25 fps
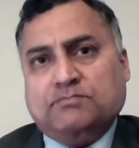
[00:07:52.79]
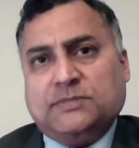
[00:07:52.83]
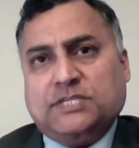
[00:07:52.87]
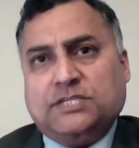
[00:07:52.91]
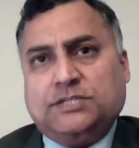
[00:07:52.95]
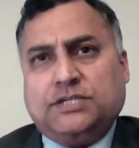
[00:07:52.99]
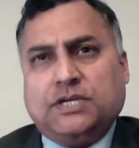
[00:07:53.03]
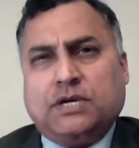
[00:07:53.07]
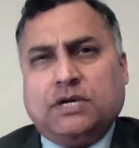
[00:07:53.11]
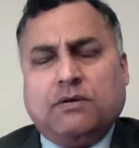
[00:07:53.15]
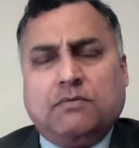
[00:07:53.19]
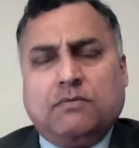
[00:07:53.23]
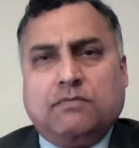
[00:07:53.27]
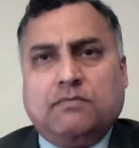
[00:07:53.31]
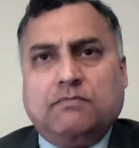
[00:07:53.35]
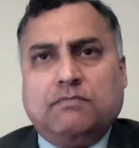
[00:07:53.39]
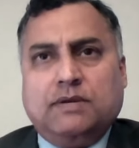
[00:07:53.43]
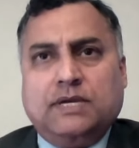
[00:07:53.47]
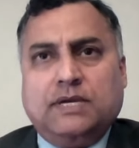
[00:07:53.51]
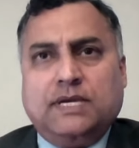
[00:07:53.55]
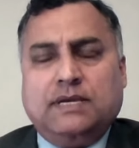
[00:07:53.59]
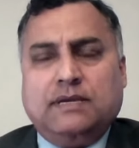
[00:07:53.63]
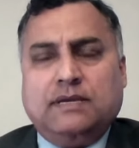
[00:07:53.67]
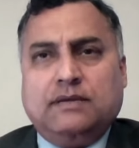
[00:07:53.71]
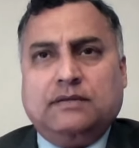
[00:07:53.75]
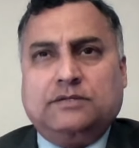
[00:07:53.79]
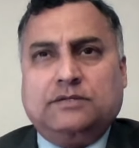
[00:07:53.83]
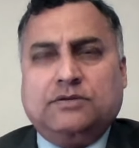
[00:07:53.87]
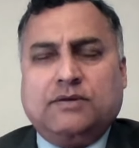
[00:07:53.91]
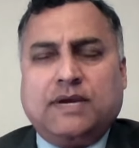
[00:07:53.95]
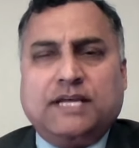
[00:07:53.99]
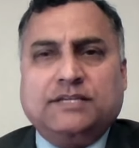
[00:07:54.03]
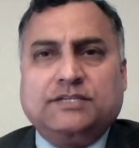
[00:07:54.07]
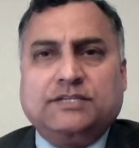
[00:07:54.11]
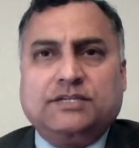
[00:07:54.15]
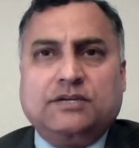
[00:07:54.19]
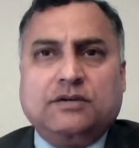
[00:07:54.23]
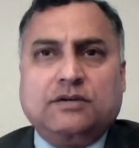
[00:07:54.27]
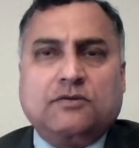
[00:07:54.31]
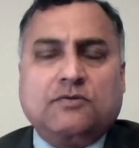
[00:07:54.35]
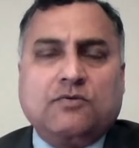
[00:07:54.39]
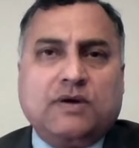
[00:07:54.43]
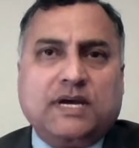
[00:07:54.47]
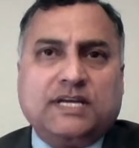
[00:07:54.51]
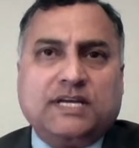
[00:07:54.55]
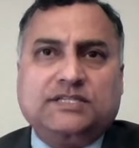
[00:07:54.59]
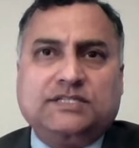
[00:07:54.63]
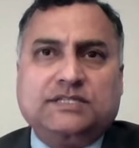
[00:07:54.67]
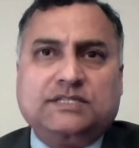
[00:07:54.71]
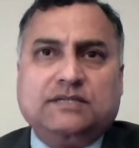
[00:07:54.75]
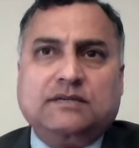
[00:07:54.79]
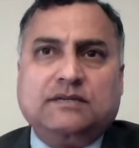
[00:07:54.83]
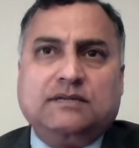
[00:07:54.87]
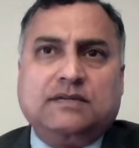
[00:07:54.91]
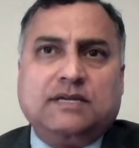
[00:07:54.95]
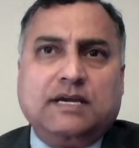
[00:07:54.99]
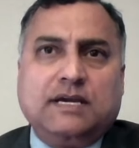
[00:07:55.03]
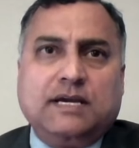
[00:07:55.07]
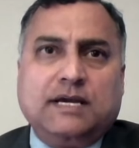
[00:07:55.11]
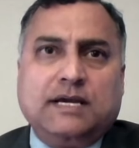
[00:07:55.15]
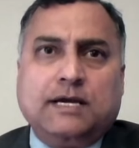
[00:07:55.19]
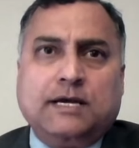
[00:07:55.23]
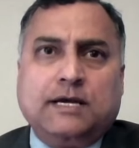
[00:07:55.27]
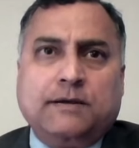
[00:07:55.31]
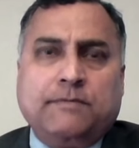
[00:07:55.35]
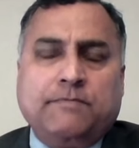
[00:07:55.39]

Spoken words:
So to answer your question,